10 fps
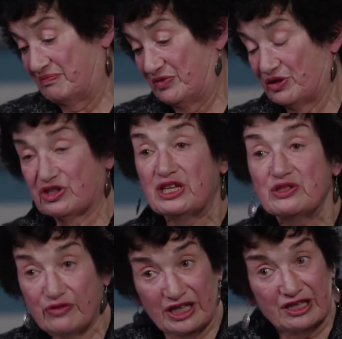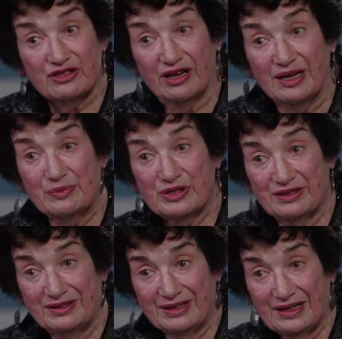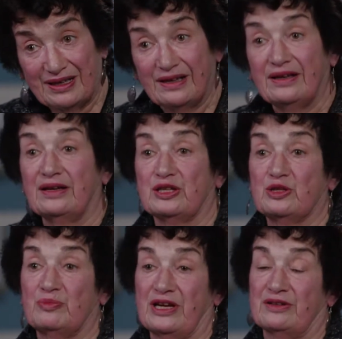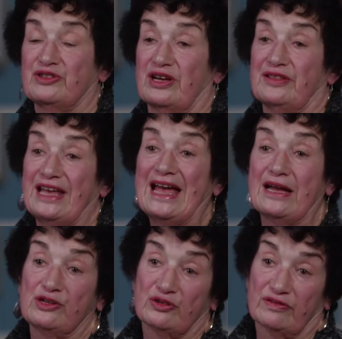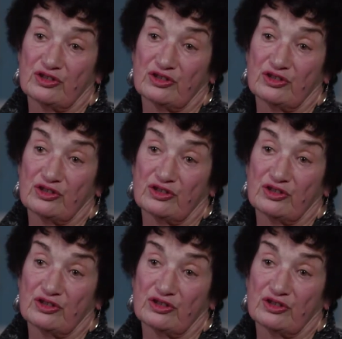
disease phenotypes. It depends on the age of the